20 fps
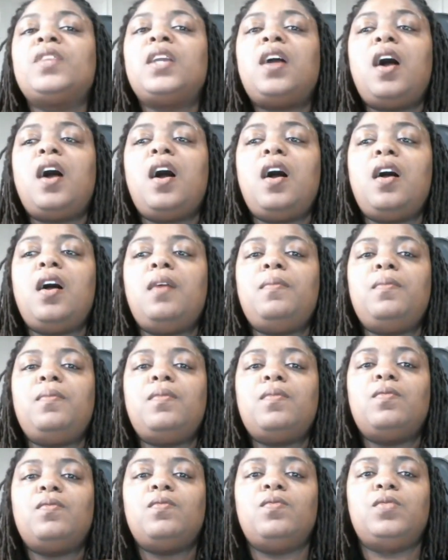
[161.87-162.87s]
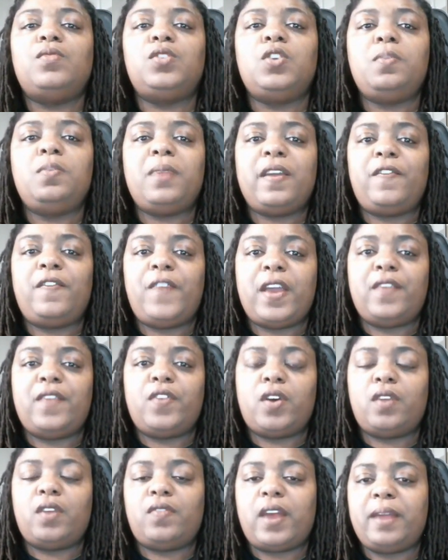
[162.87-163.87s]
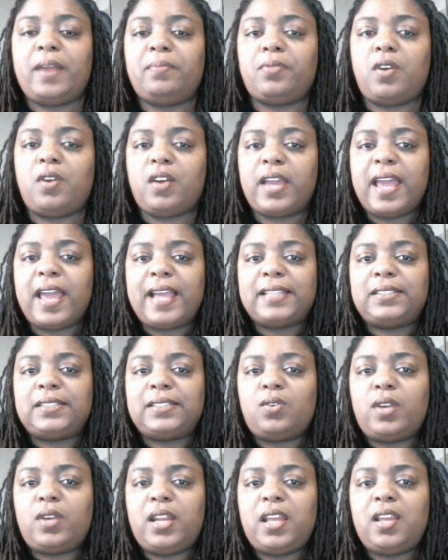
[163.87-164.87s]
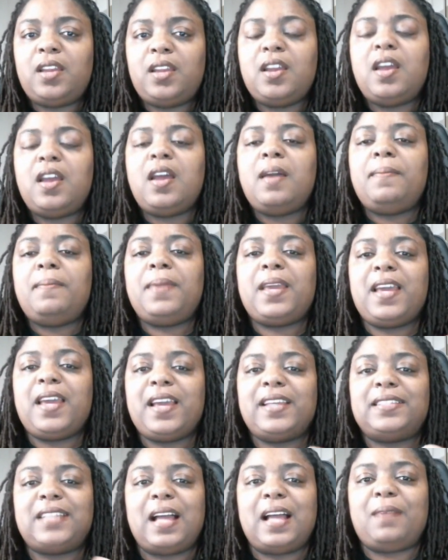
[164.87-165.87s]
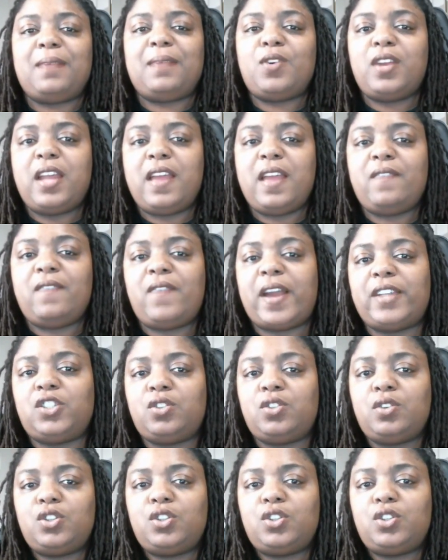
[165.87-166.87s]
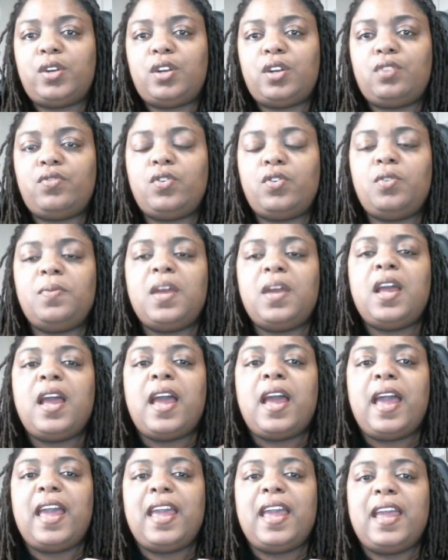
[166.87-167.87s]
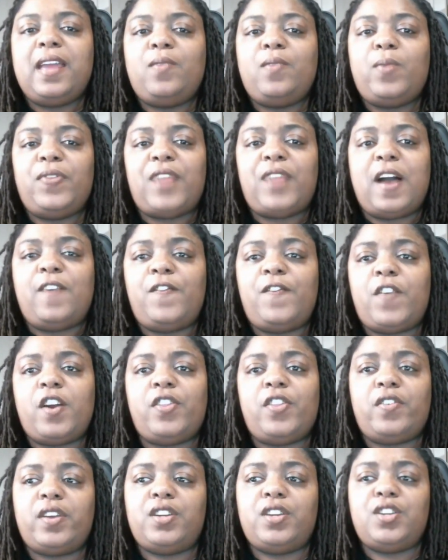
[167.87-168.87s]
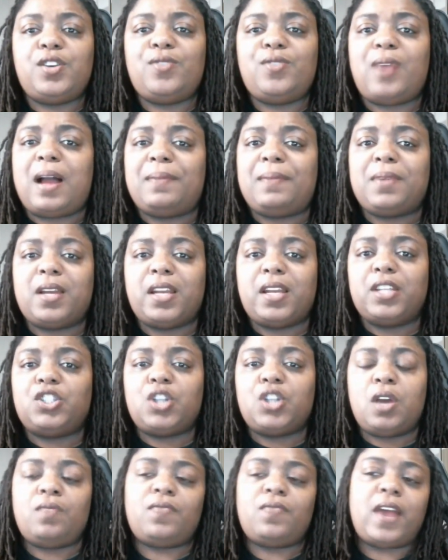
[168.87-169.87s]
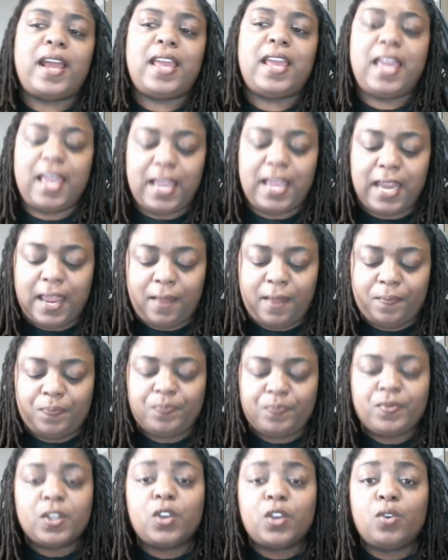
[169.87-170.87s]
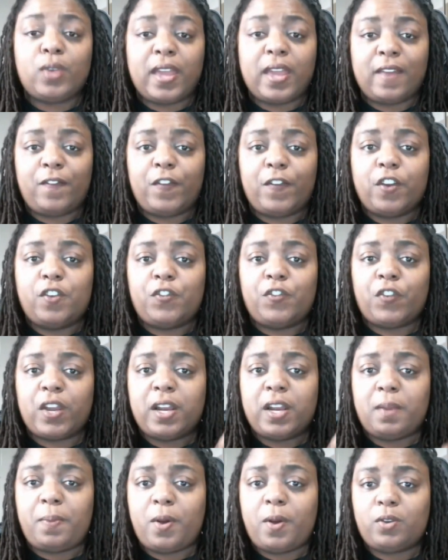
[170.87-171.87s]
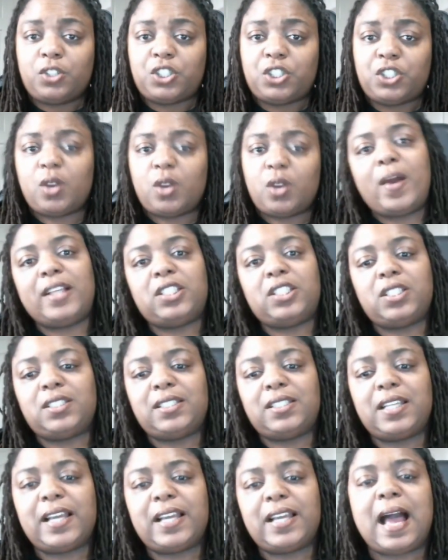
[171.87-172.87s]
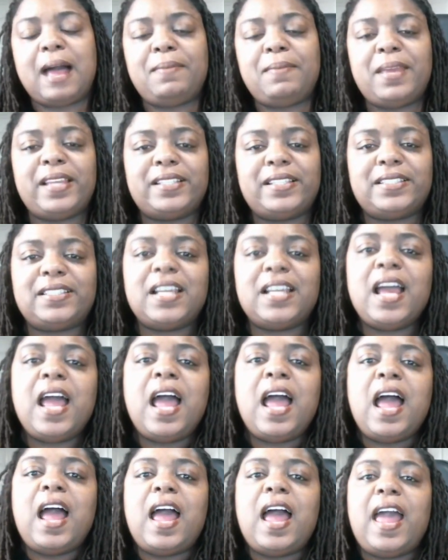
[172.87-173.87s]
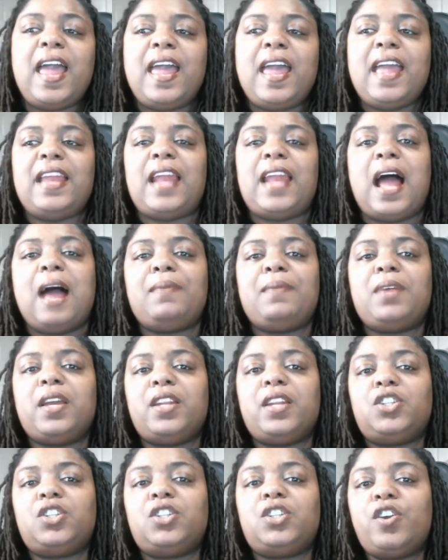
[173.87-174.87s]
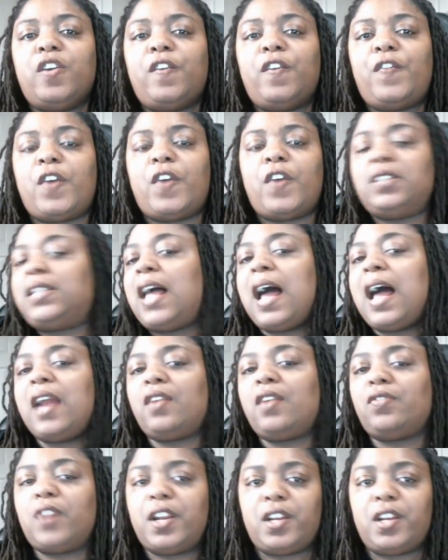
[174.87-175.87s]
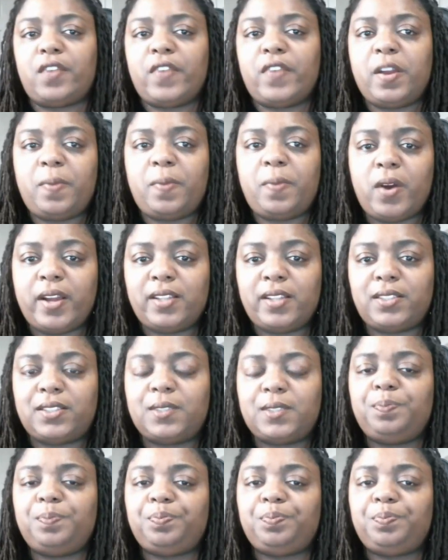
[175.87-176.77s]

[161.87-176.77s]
do me a favor and write broadcast on it, because I'm going to invite you to join the group. And without further ado, I'm going to jump right in it. You can feel free to post your questions and comments. And I'm going to show you first how to run the reports.